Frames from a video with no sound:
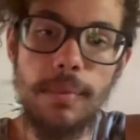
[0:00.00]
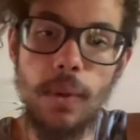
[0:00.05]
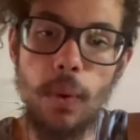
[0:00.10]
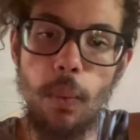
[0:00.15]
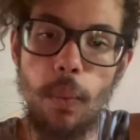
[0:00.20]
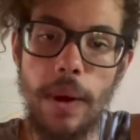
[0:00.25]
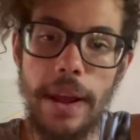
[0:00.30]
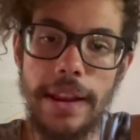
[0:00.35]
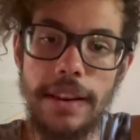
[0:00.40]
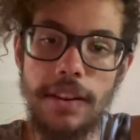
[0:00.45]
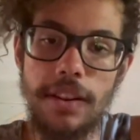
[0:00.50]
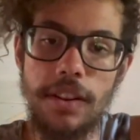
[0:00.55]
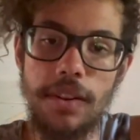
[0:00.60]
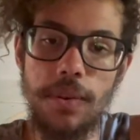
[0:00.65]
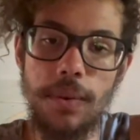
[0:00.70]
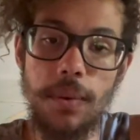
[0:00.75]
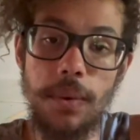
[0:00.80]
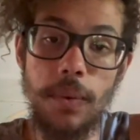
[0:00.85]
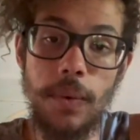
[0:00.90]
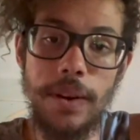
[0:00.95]
when
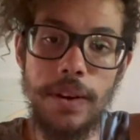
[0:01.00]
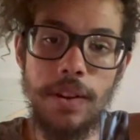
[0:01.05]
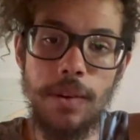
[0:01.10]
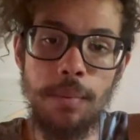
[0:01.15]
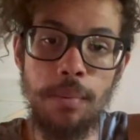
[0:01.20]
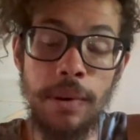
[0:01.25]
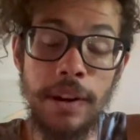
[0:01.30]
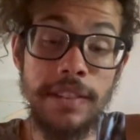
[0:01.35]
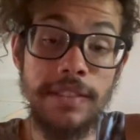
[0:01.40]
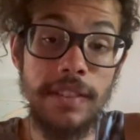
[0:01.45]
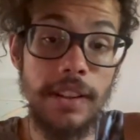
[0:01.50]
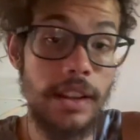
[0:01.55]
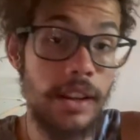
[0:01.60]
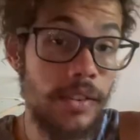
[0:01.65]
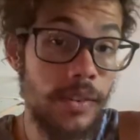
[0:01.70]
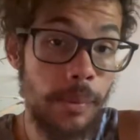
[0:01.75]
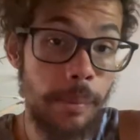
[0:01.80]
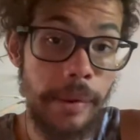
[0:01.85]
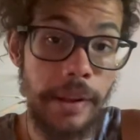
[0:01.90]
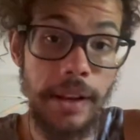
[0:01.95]
you when you embrace the
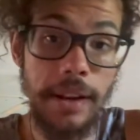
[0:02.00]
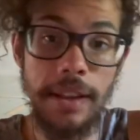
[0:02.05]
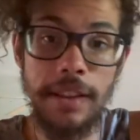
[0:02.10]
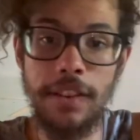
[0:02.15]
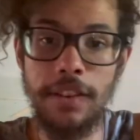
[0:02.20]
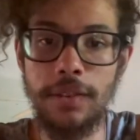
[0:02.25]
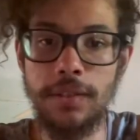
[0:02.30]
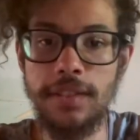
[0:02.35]
government and those